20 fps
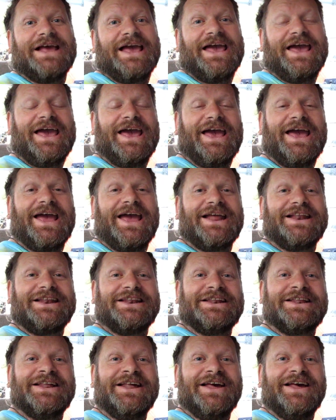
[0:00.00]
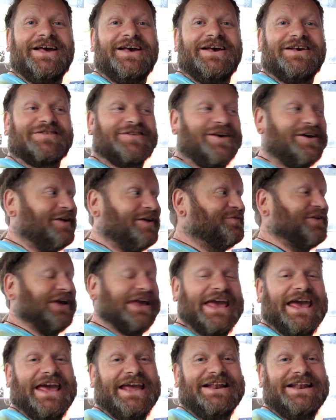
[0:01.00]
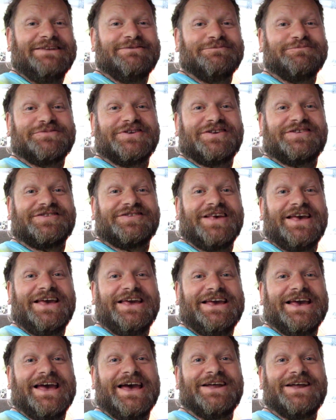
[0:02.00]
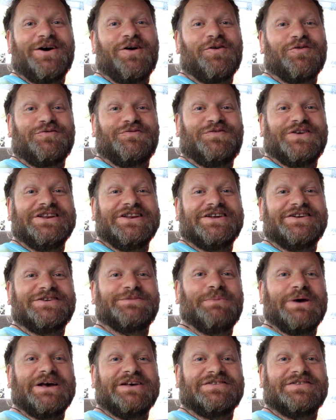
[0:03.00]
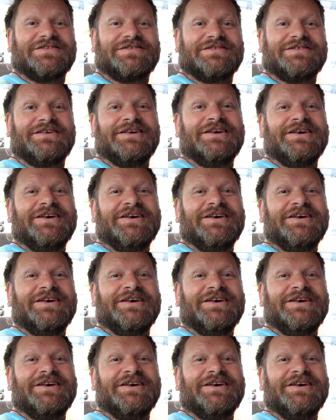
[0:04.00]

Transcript: And so if you're keen to see an old vintage bus